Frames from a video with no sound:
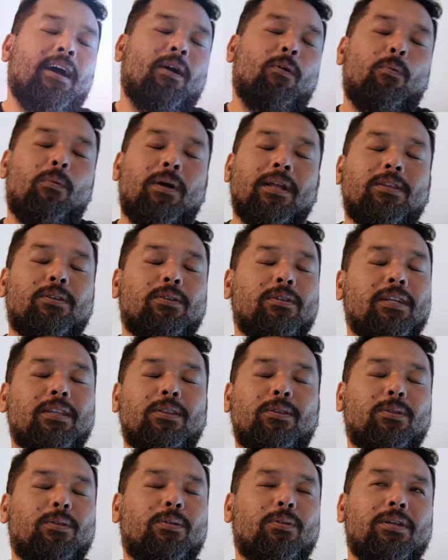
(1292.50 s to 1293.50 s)
What you
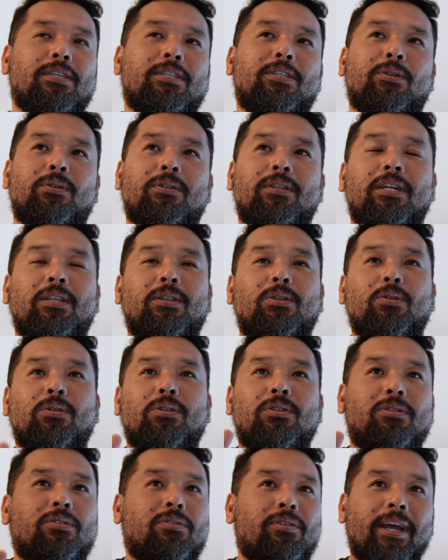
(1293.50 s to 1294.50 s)
need to do is you need to
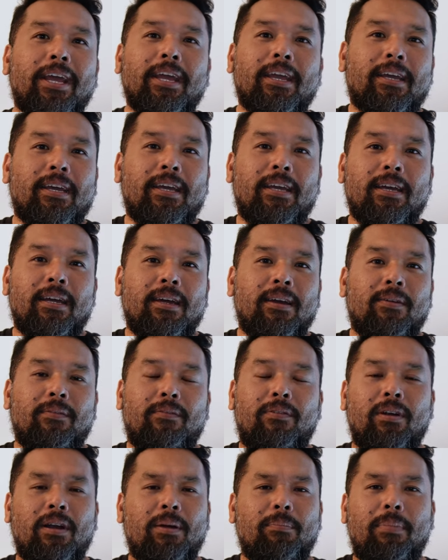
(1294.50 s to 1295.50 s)
trek
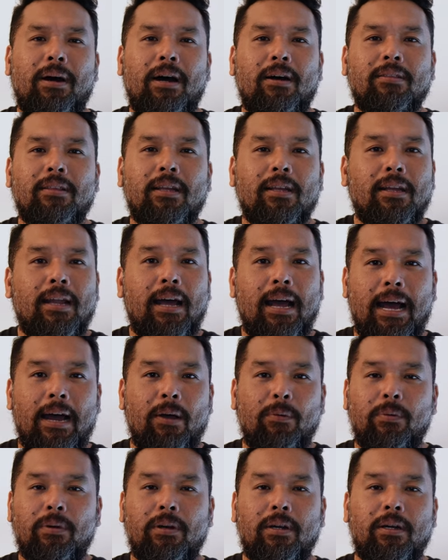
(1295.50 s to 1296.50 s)
for about an
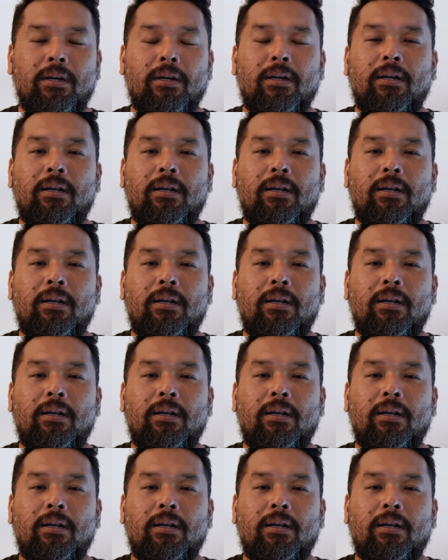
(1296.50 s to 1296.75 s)
hour.